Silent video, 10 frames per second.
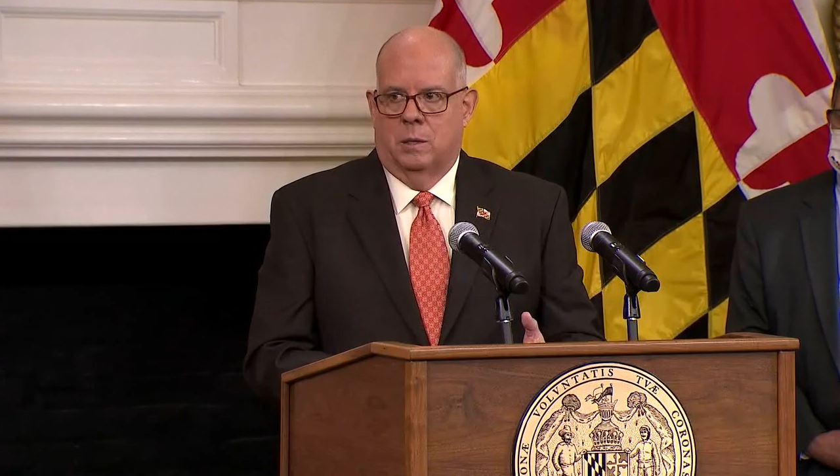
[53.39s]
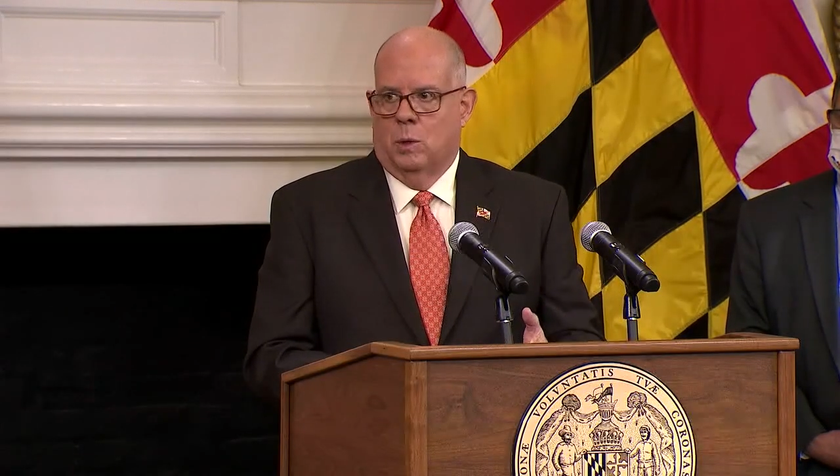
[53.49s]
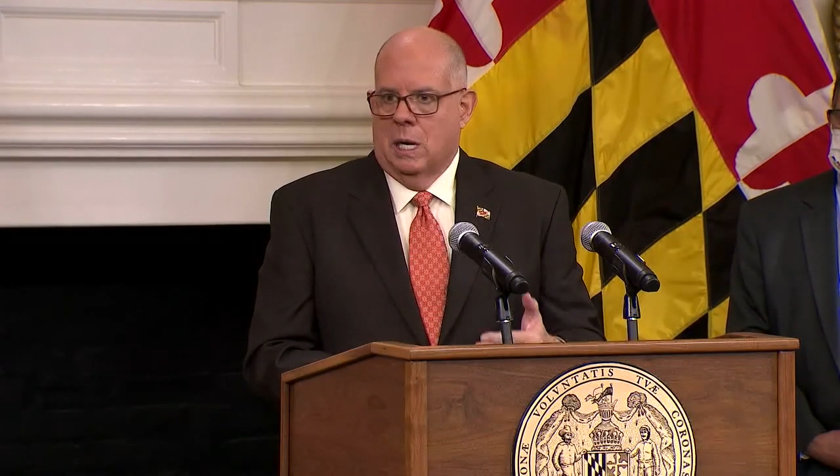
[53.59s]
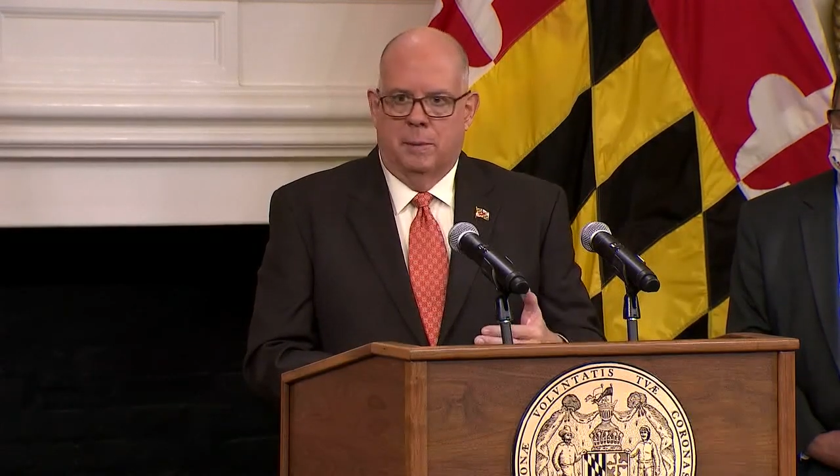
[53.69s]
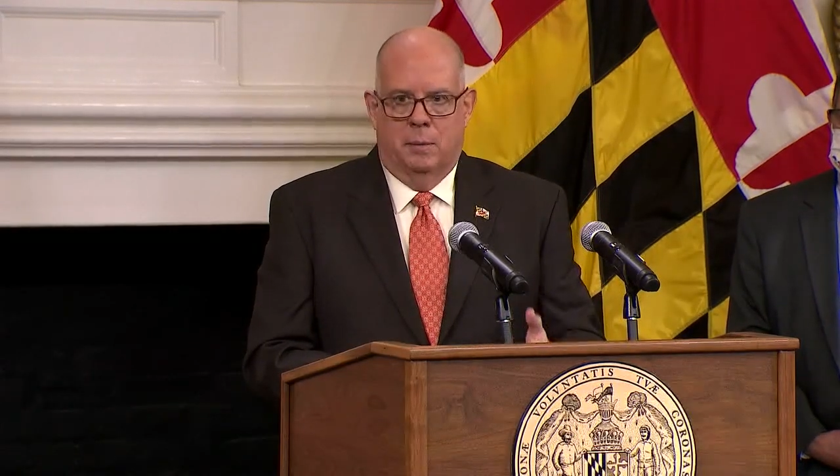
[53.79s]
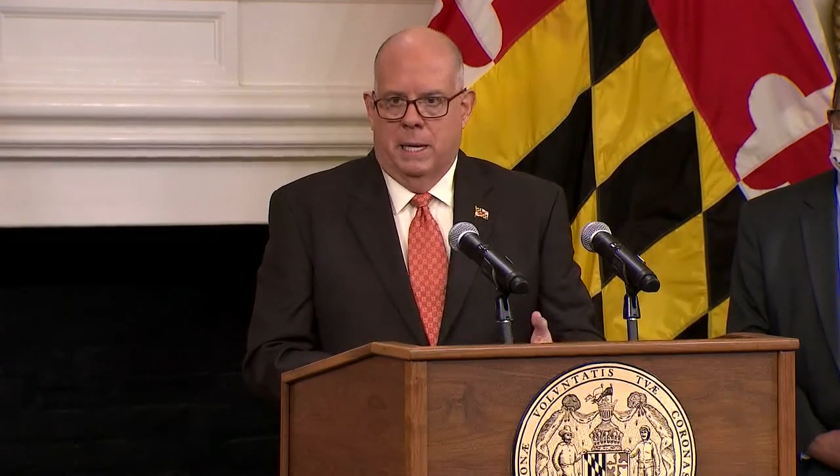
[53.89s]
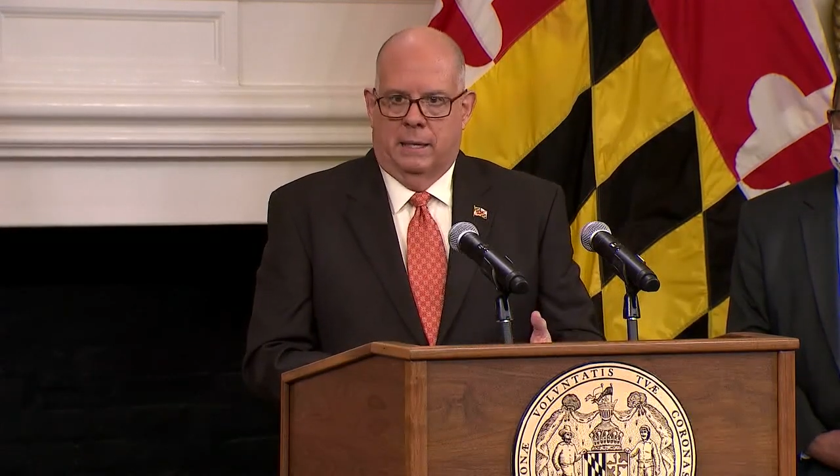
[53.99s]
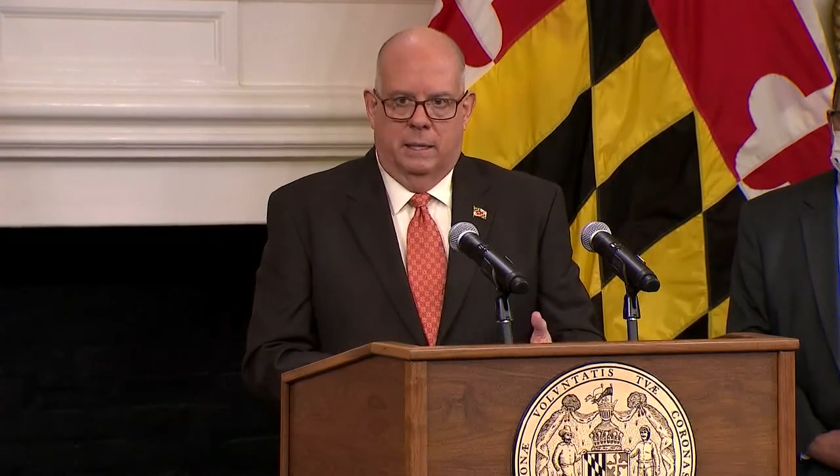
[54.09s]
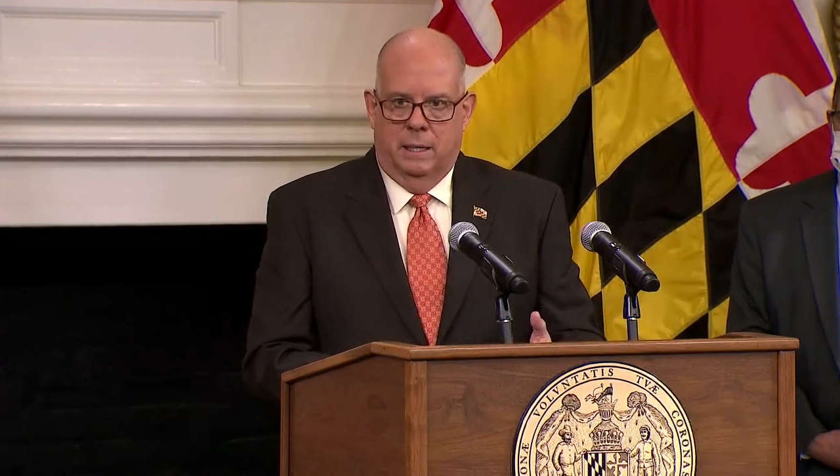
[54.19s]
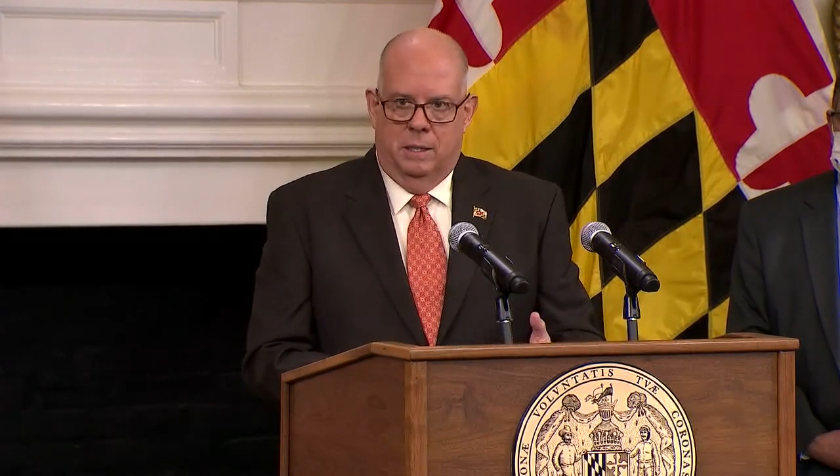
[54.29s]
we're coming back
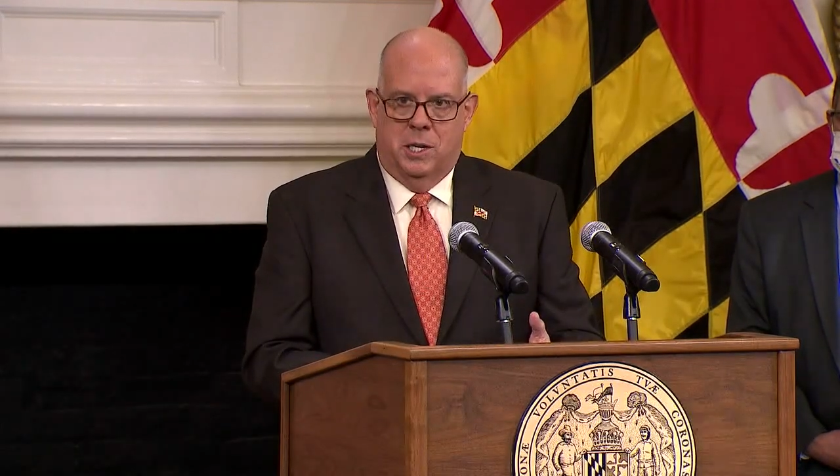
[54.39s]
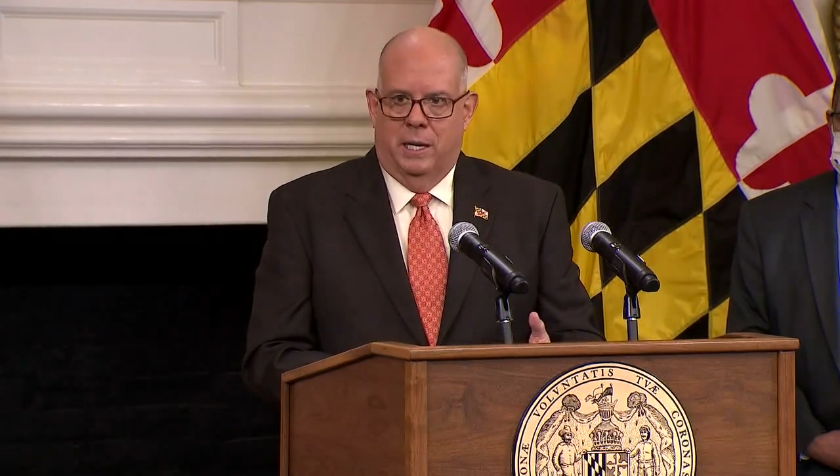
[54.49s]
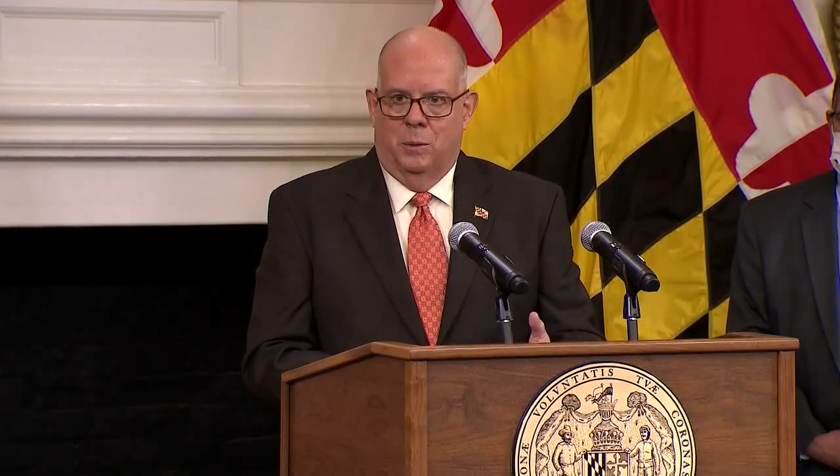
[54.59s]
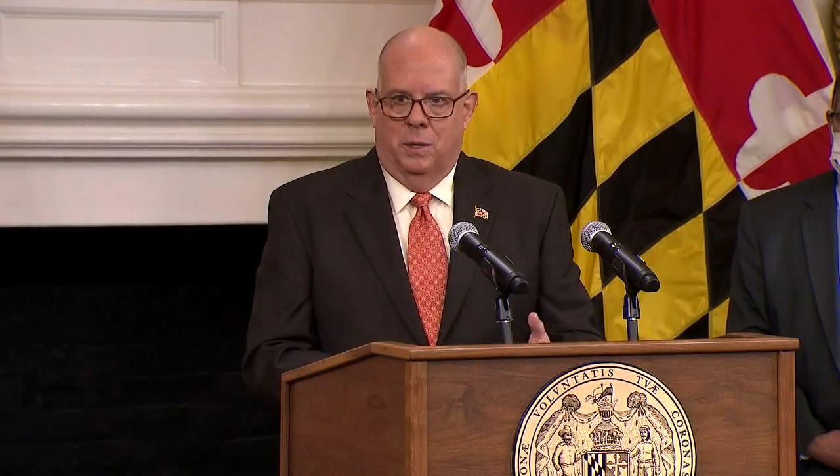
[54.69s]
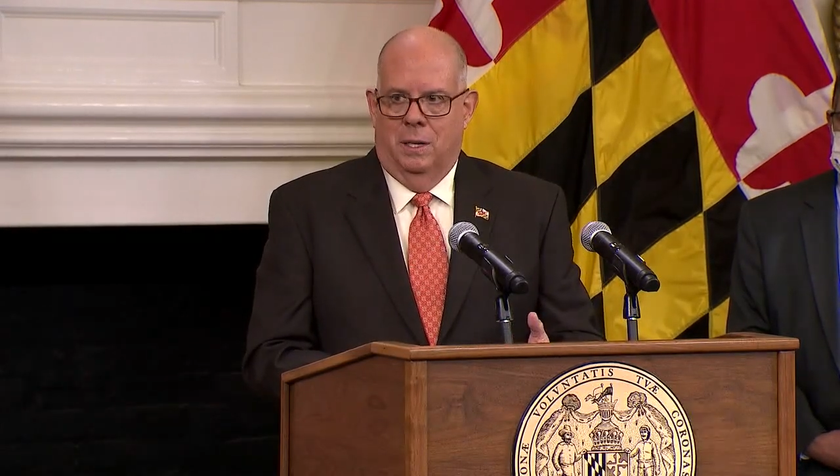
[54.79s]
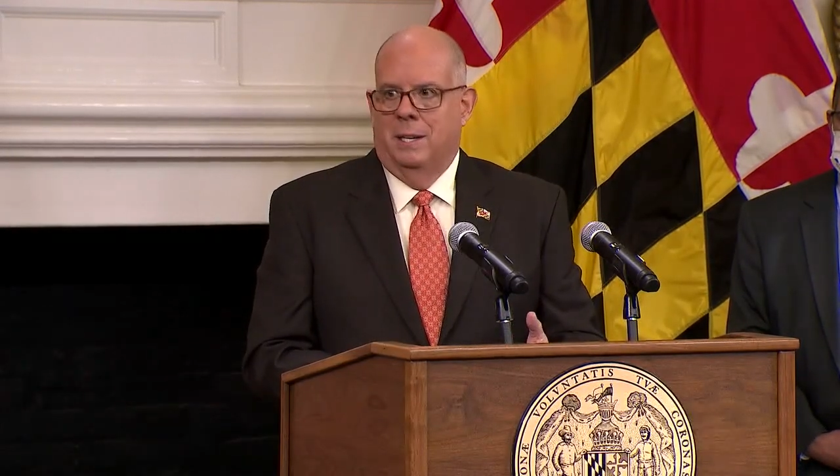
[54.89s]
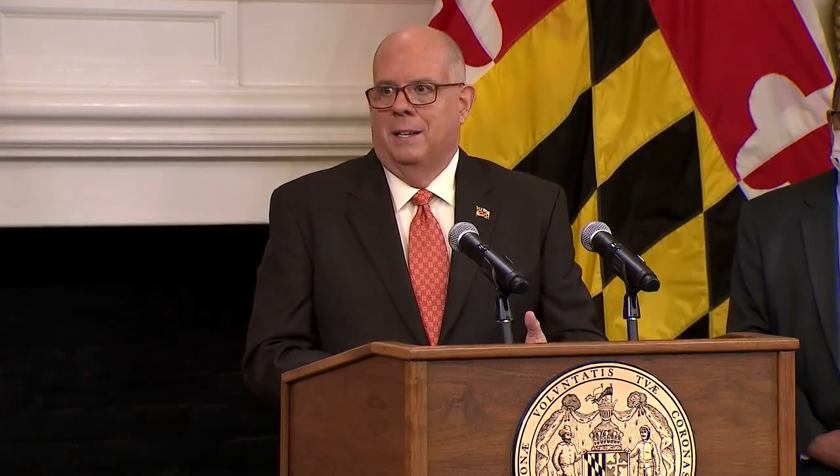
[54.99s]
again in January,